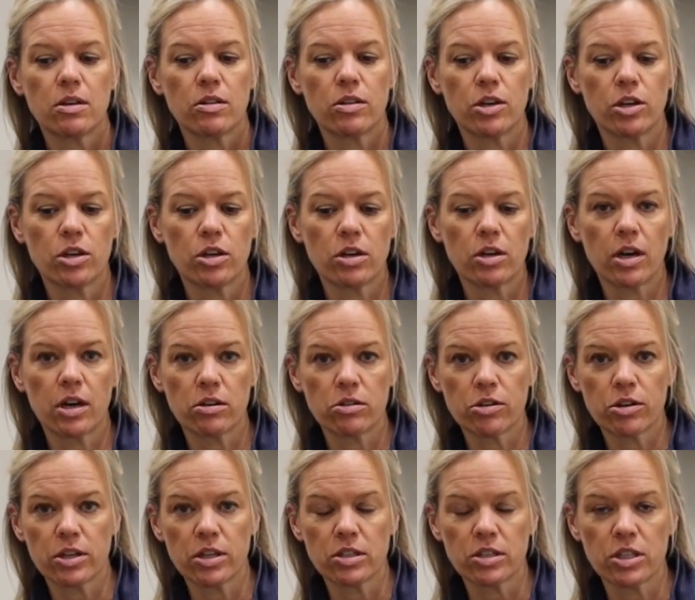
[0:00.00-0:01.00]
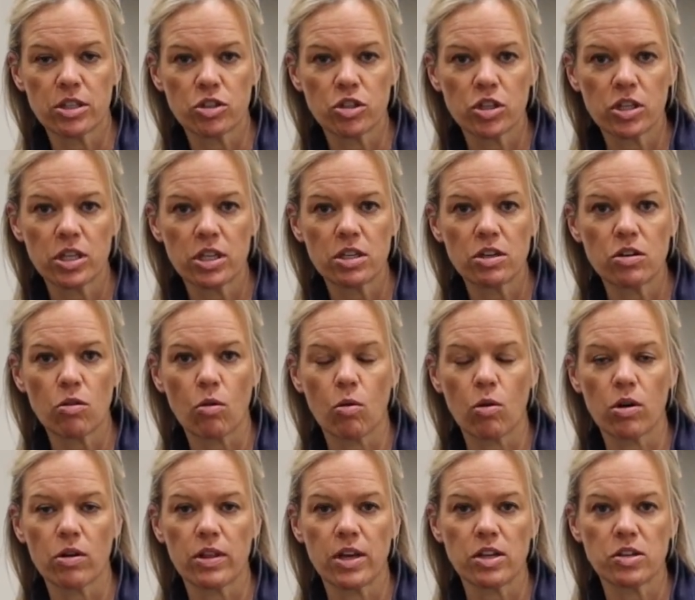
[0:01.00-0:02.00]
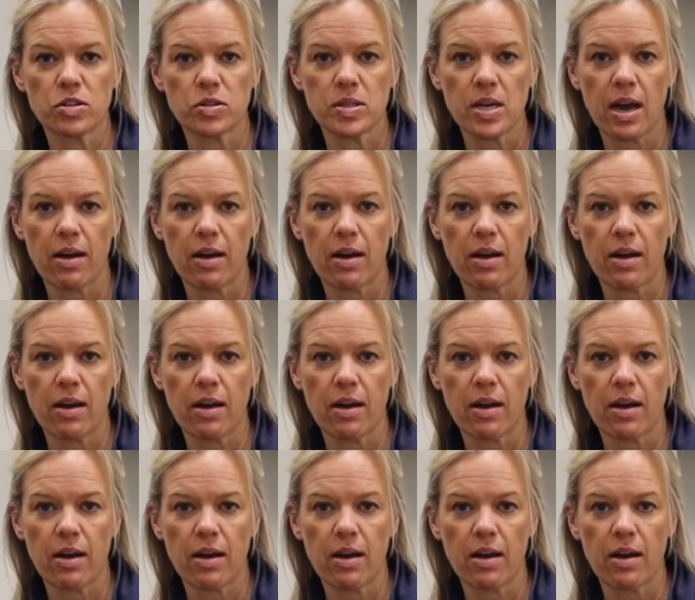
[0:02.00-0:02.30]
They're under conditioned or they just